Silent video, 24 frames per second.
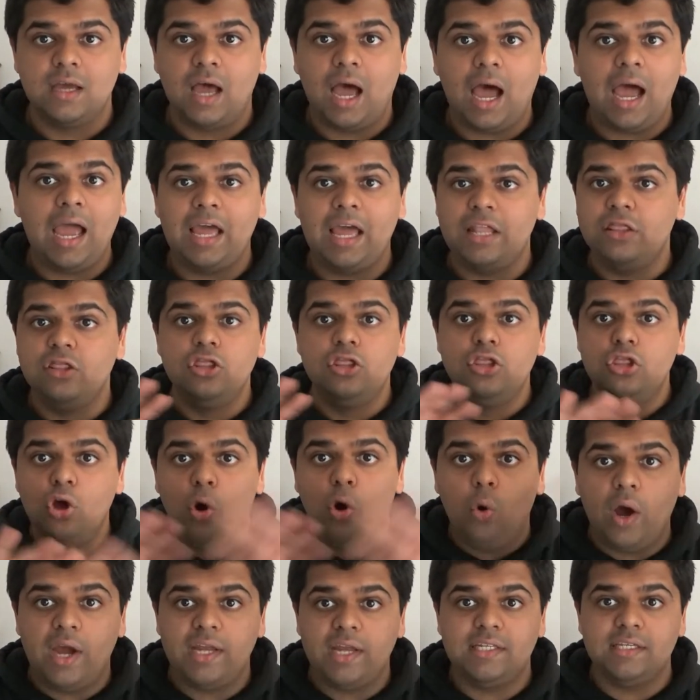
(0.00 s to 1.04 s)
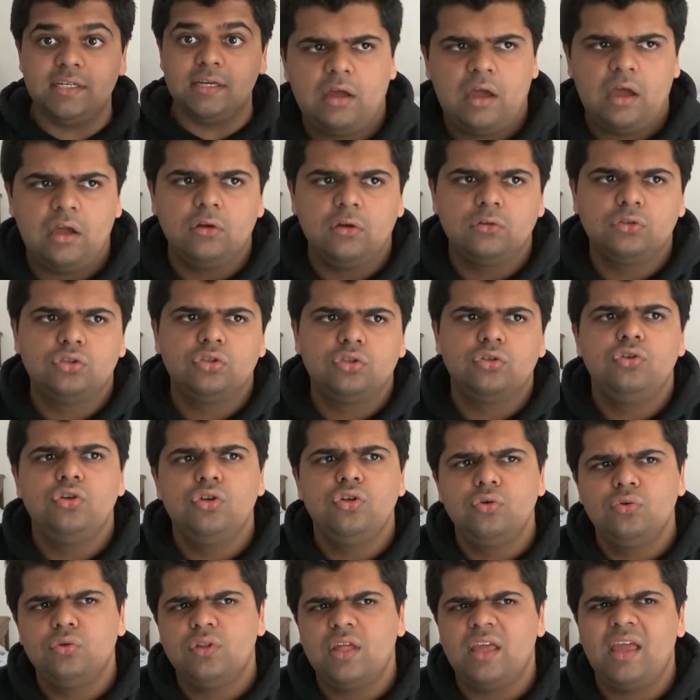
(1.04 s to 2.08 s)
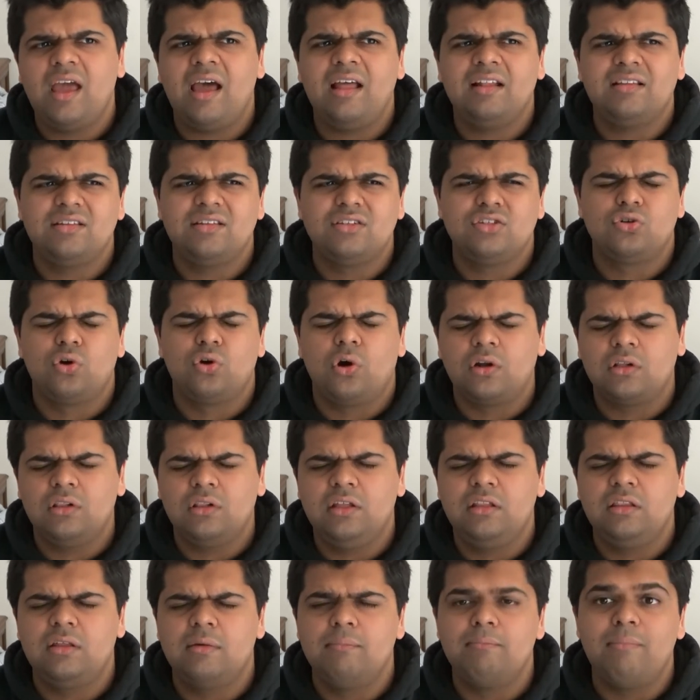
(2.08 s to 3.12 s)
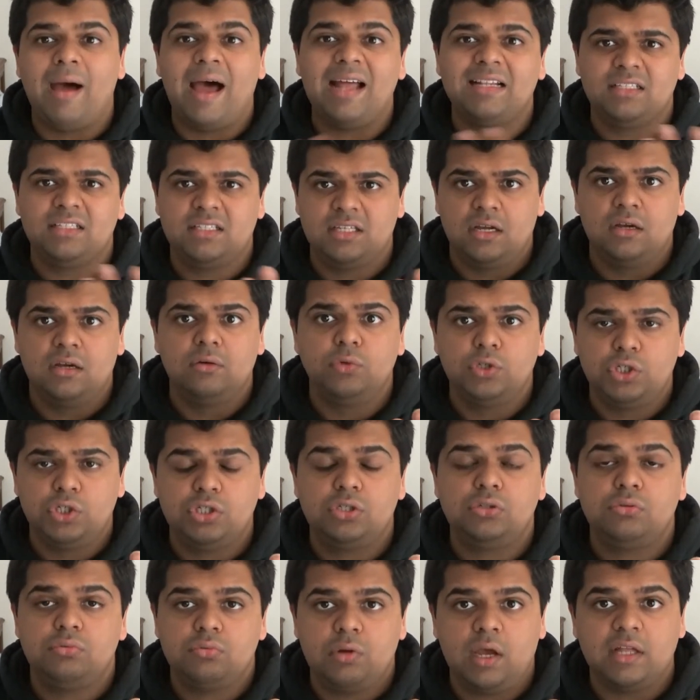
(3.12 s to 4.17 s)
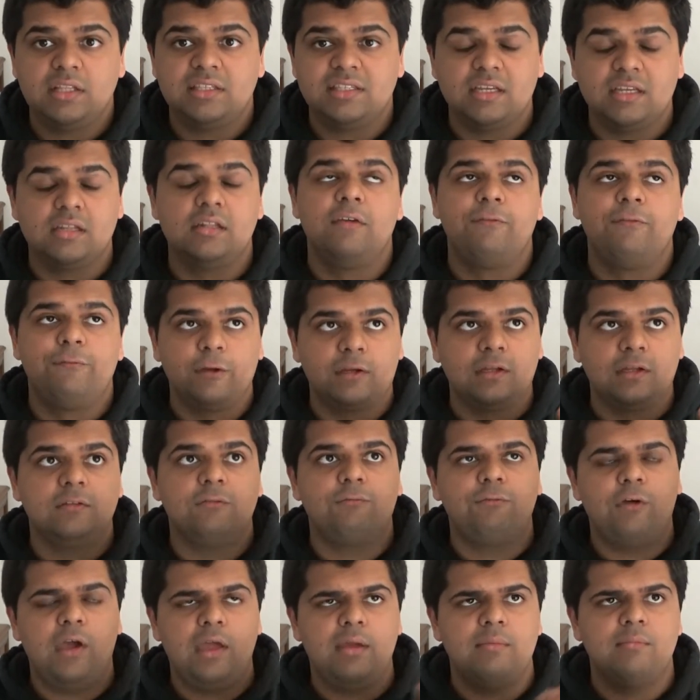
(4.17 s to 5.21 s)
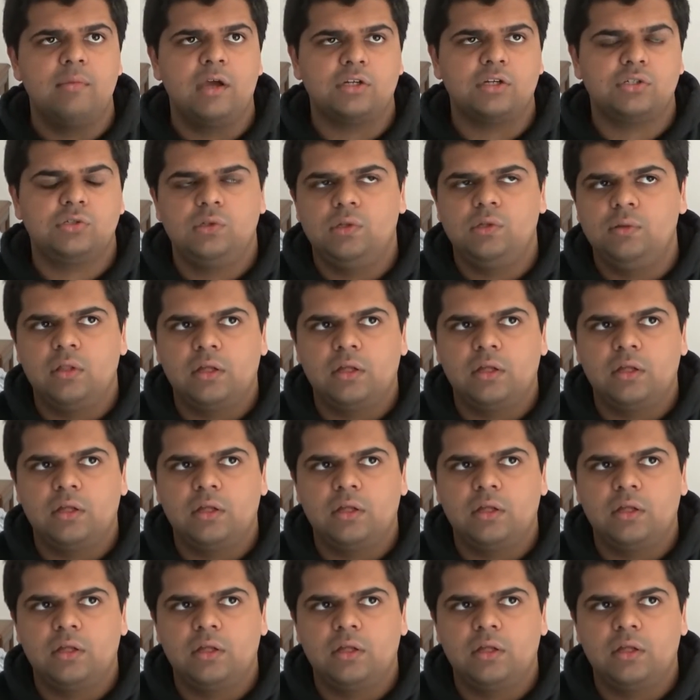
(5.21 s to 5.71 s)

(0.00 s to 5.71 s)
I had no idea. I also knew they had historically the Manta, which had significant fame actually.